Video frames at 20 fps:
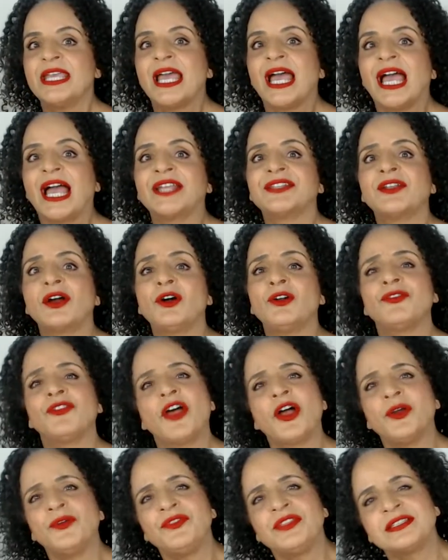And
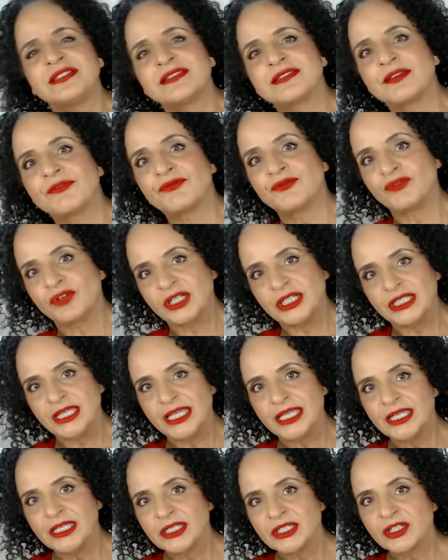although this is a
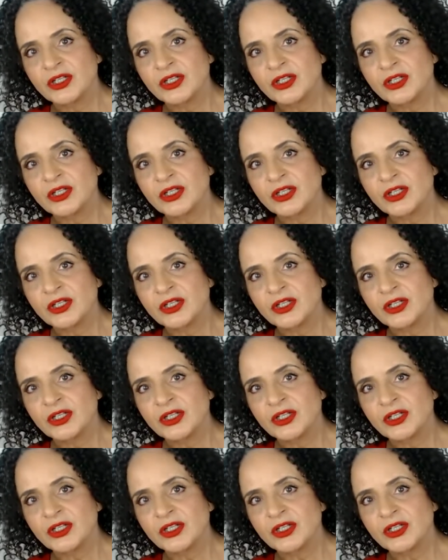really